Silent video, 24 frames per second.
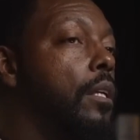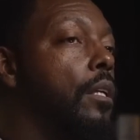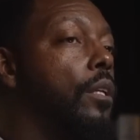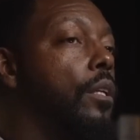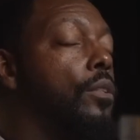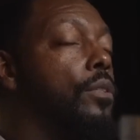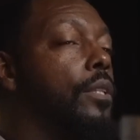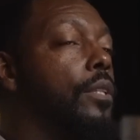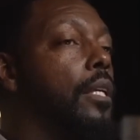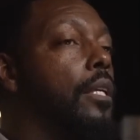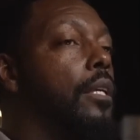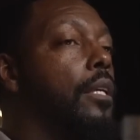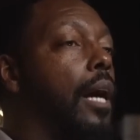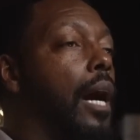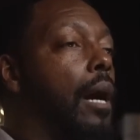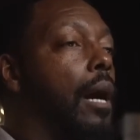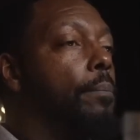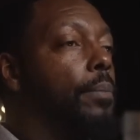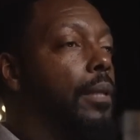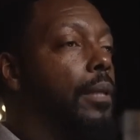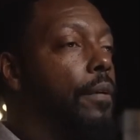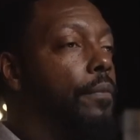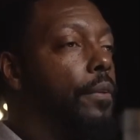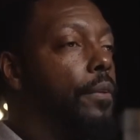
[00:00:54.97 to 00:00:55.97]
You see, I
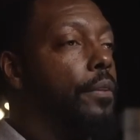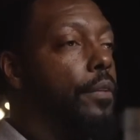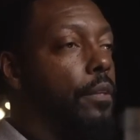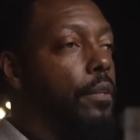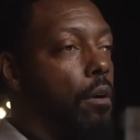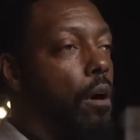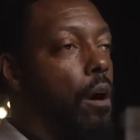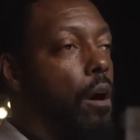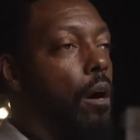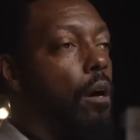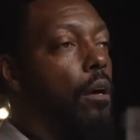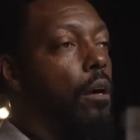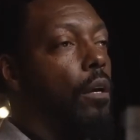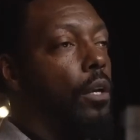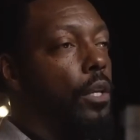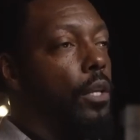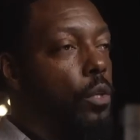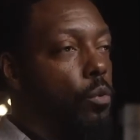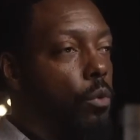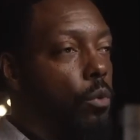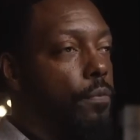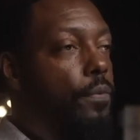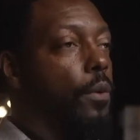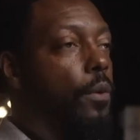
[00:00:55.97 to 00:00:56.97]
believe that there are
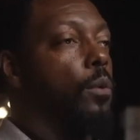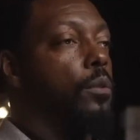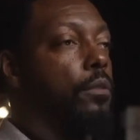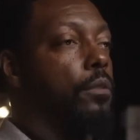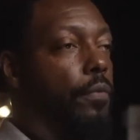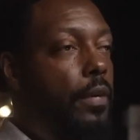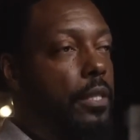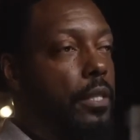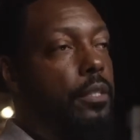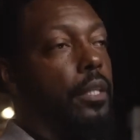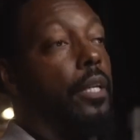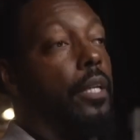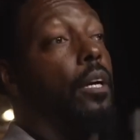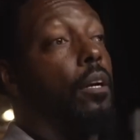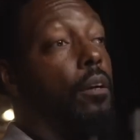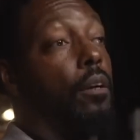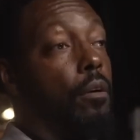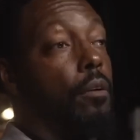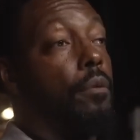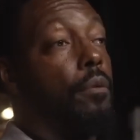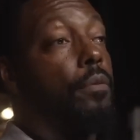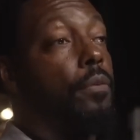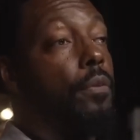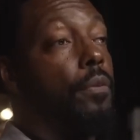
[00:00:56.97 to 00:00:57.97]
UFOs visiting
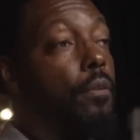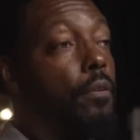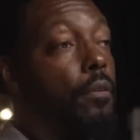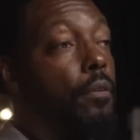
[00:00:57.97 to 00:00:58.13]
Earth